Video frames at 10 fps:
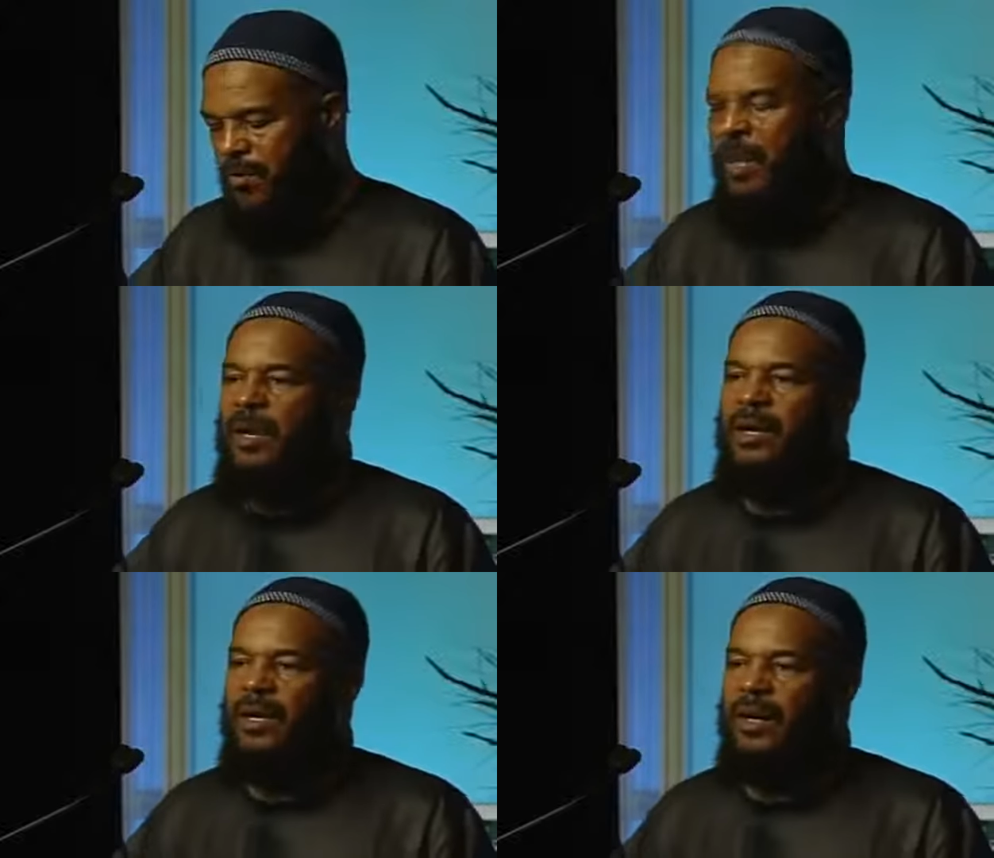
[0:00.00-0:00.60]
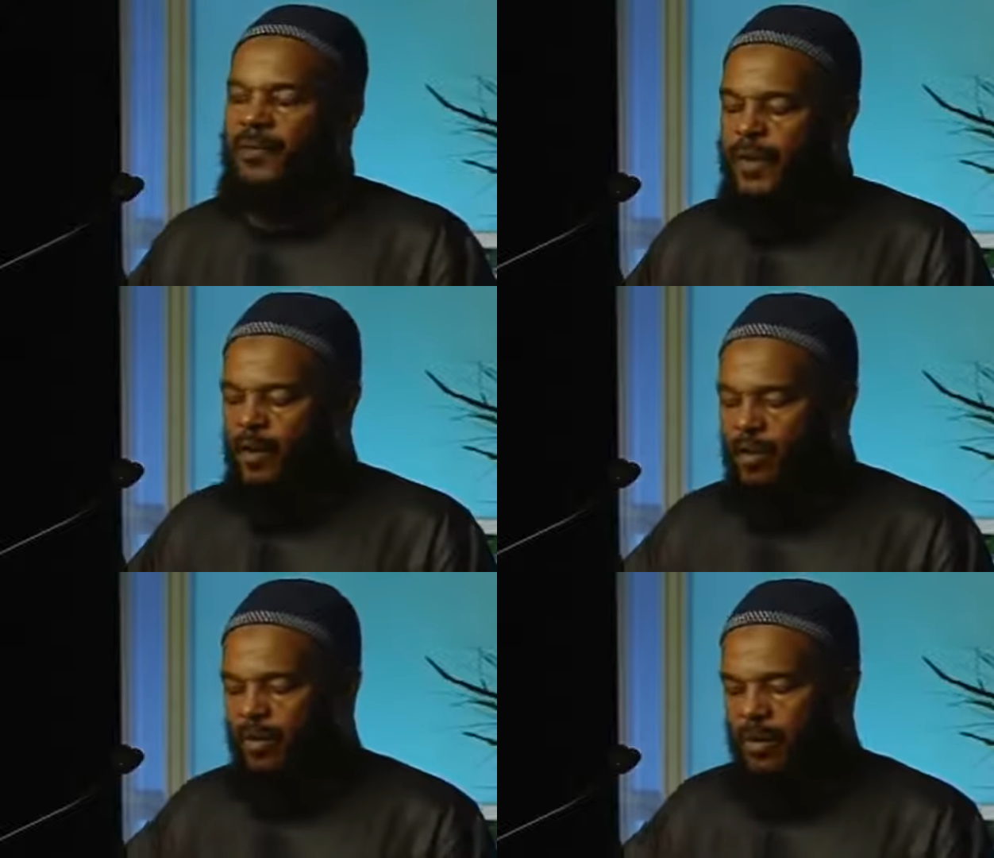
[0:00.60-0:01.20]
Barakallahu
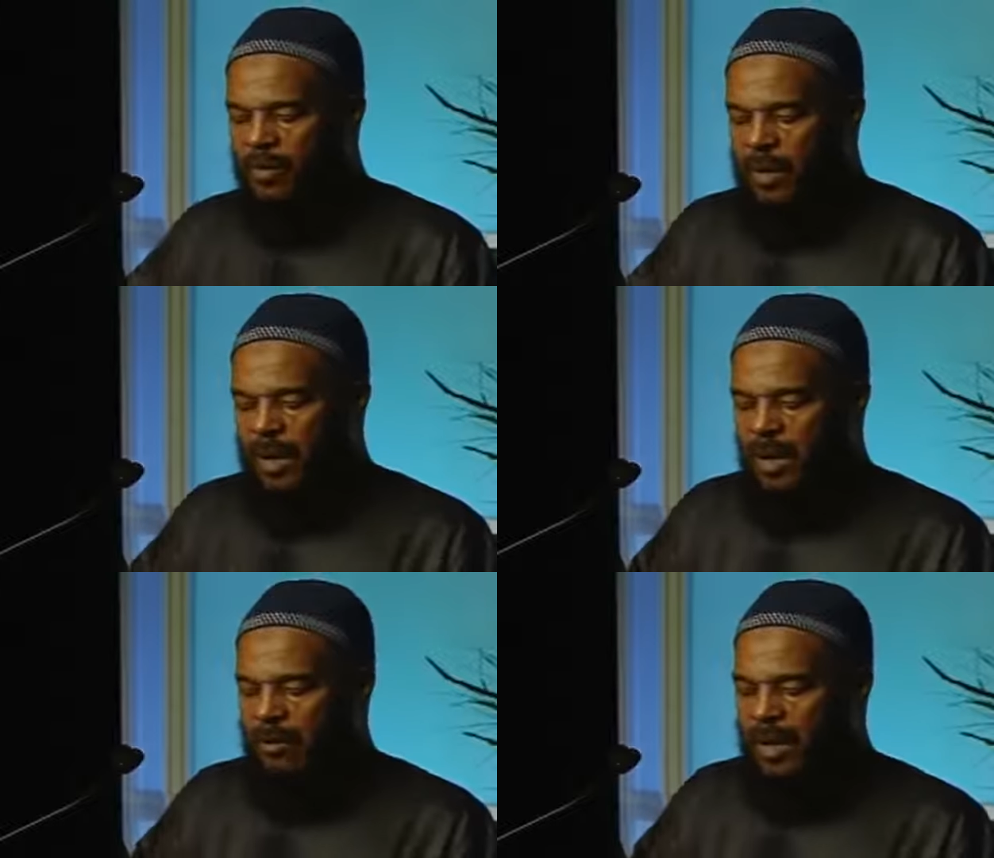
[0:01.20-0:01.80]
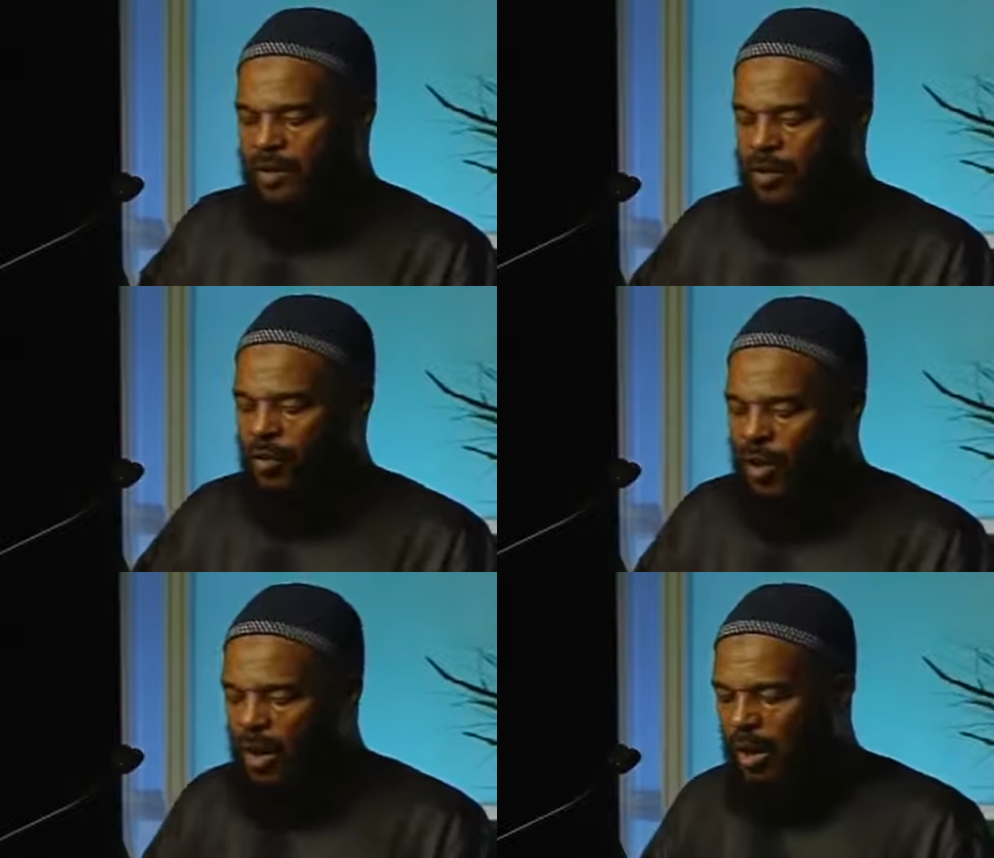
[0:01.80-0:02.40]
fikum. May Allah bless
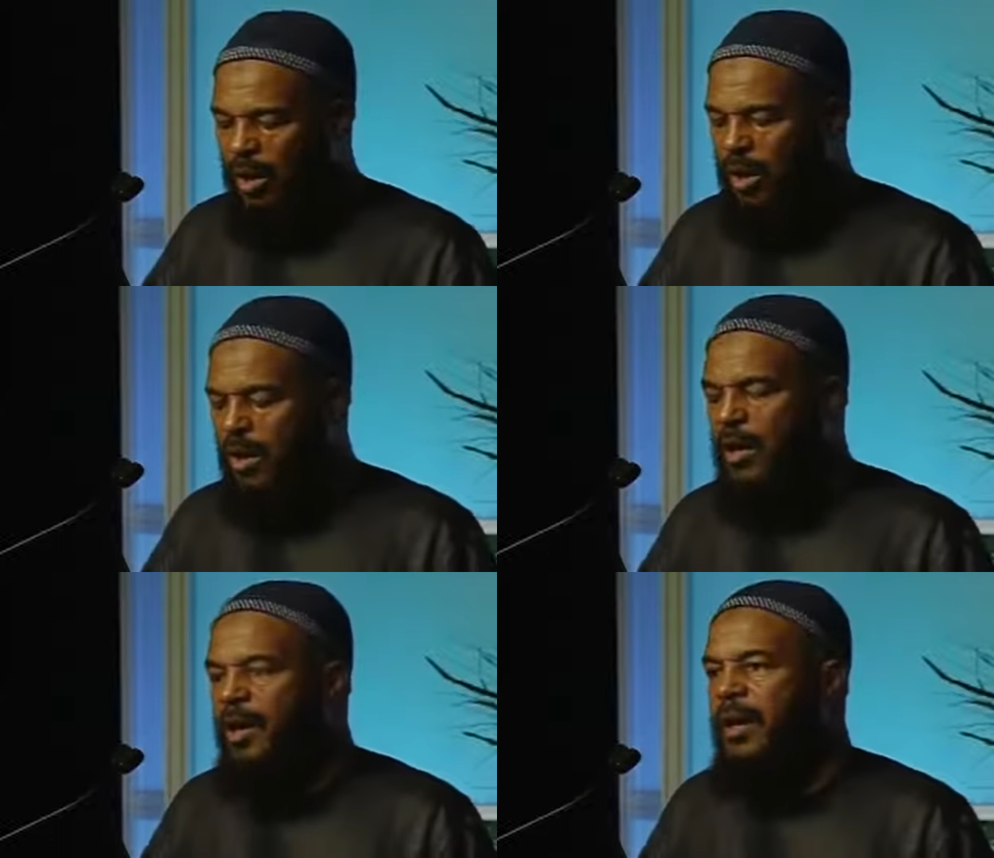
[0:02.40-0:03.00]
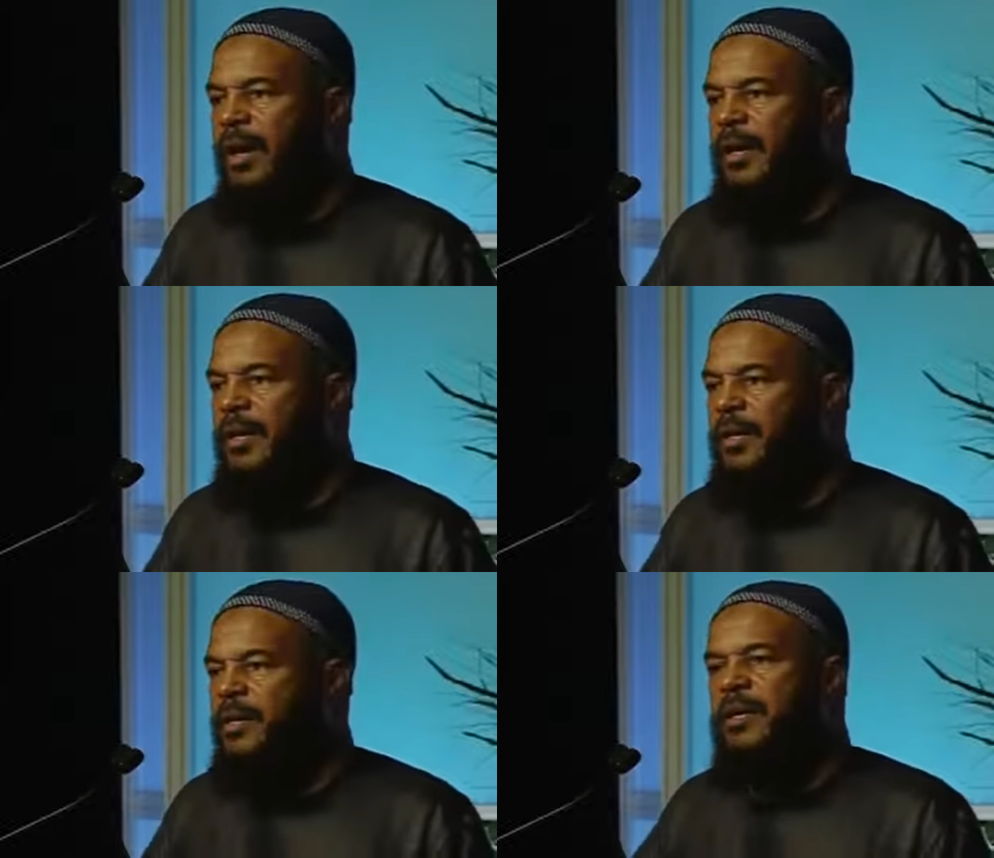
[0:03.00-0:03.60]
you all
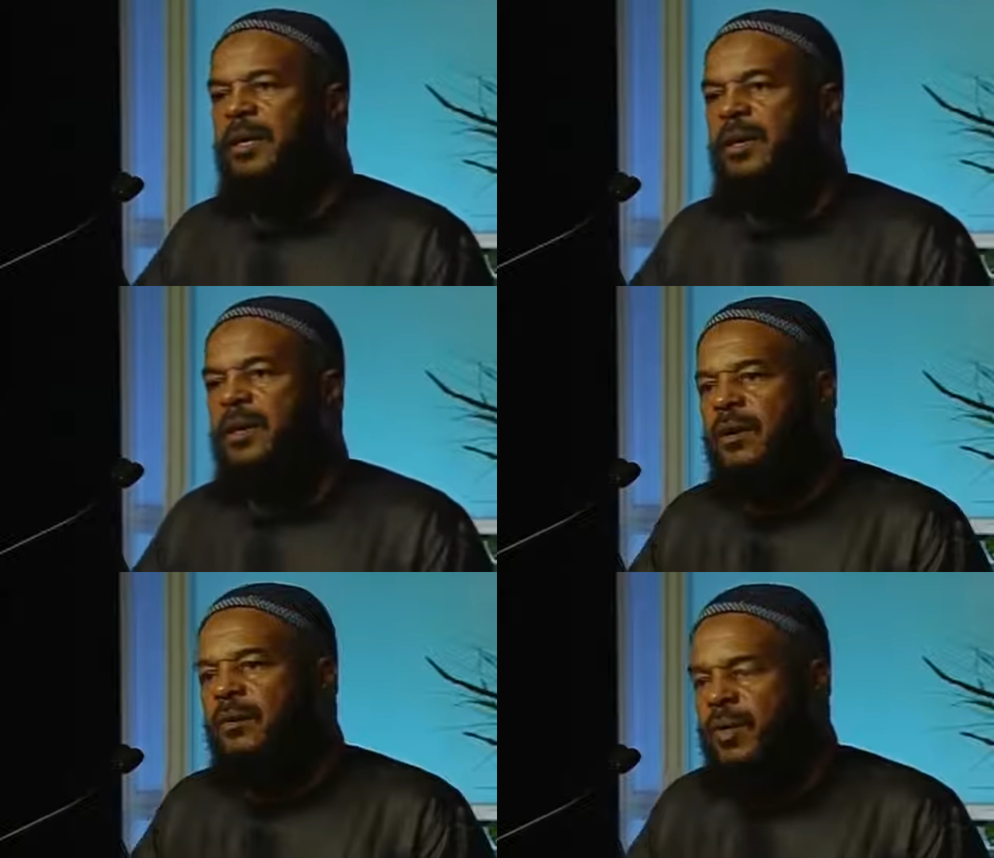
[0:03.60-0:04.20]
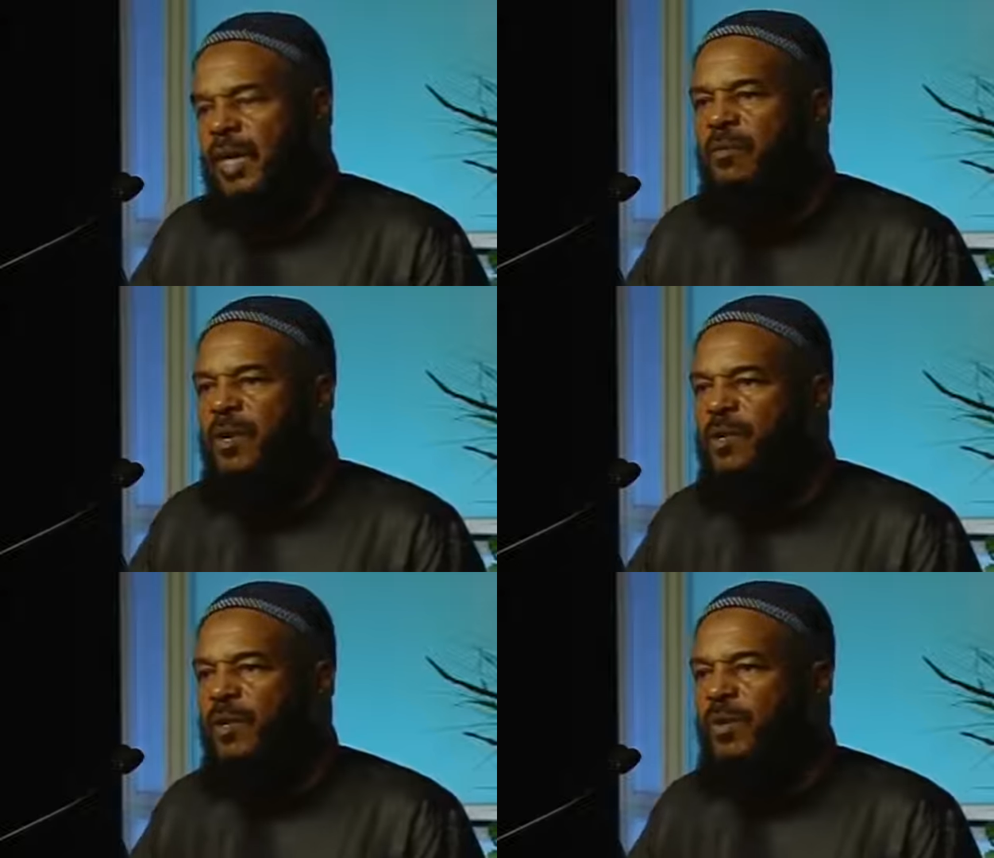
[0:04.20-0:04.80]
and keep
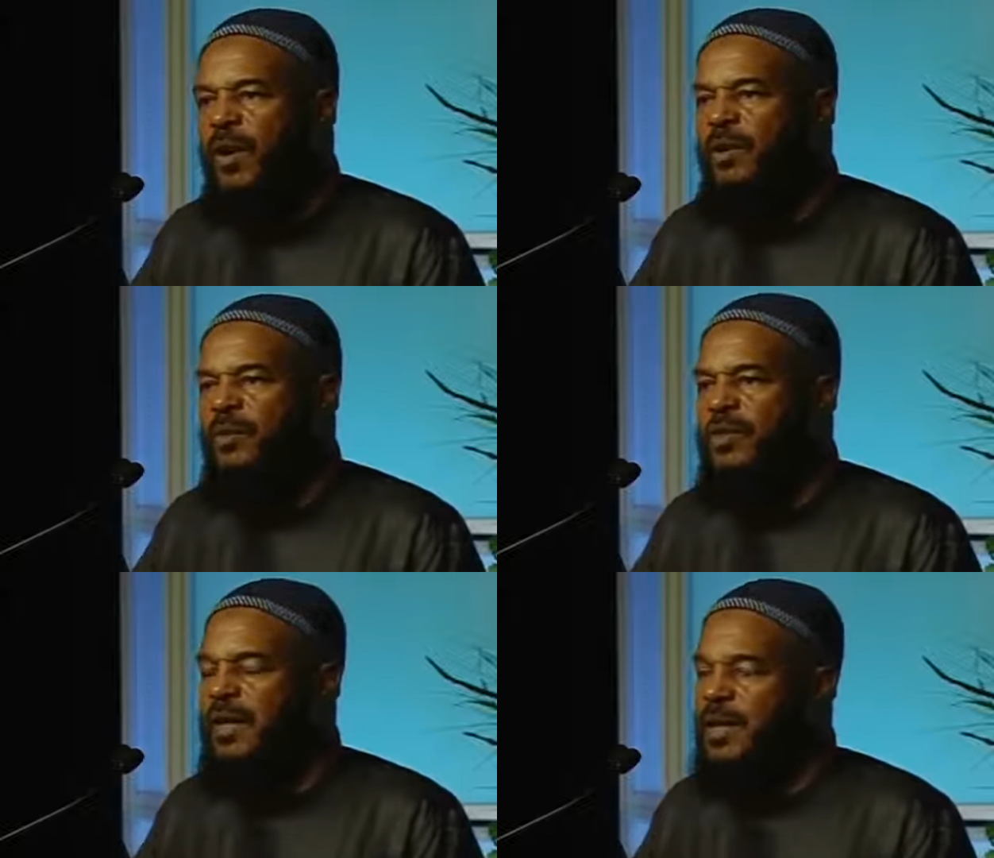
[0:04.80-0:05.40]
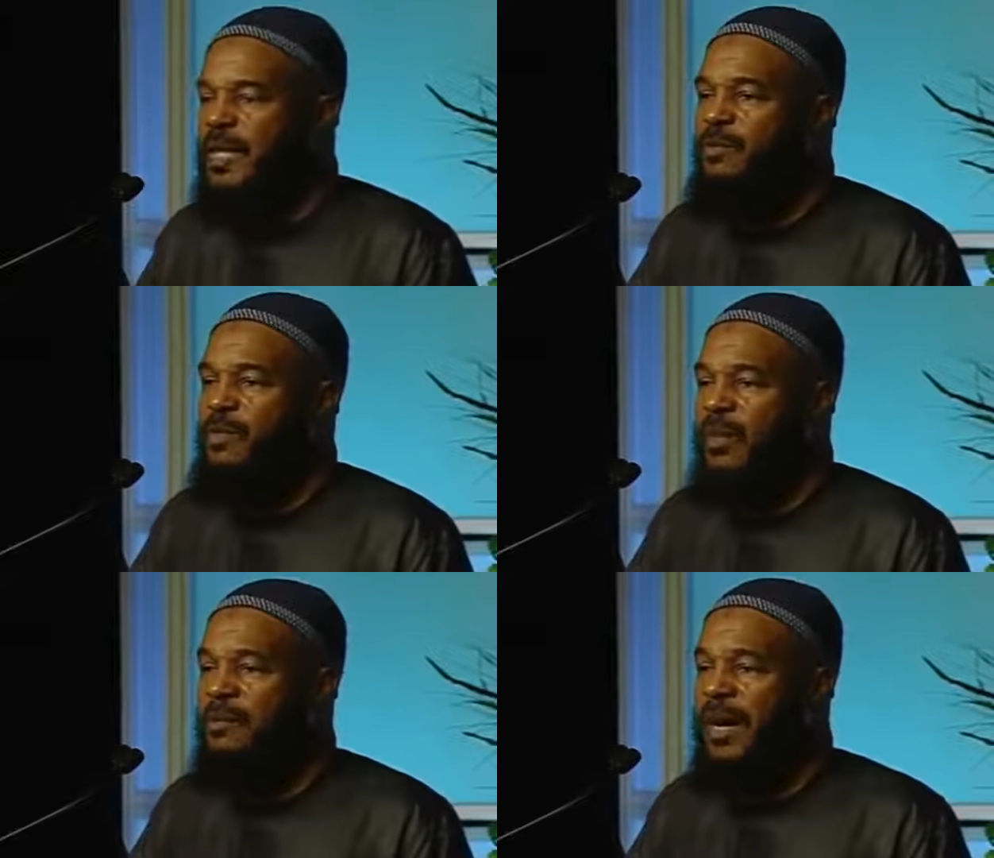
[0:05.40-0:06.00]
me in your prayers as I keep
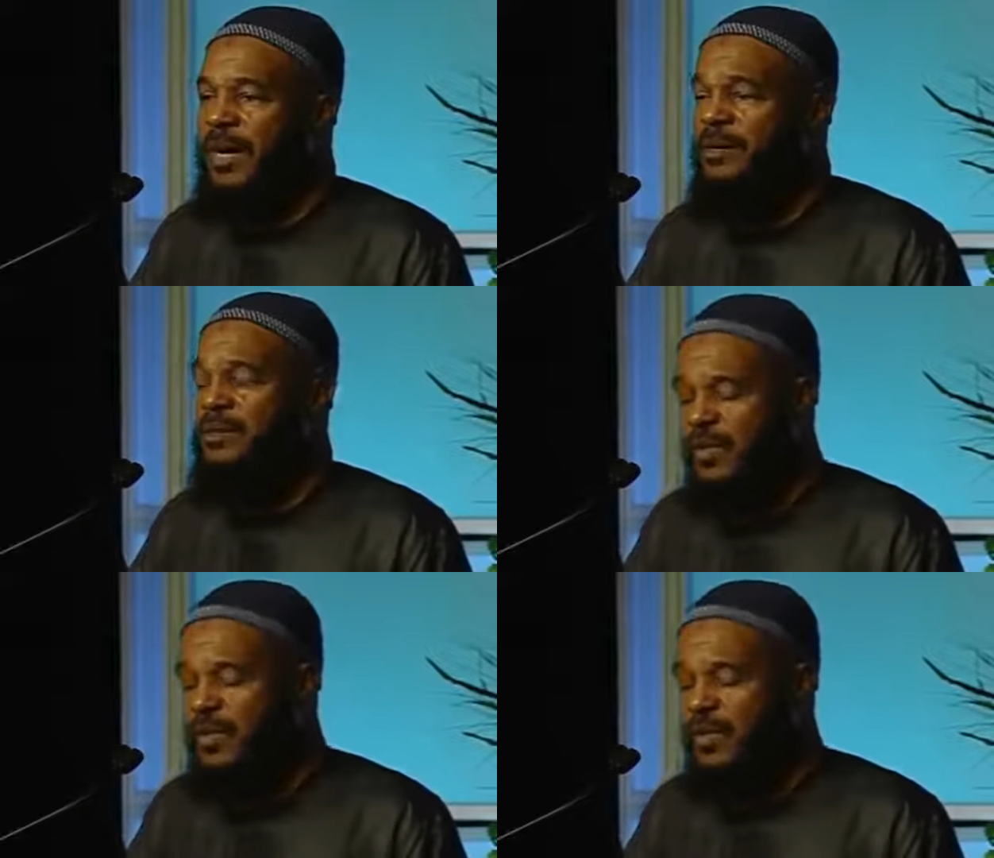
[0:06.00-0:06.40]
you in mine.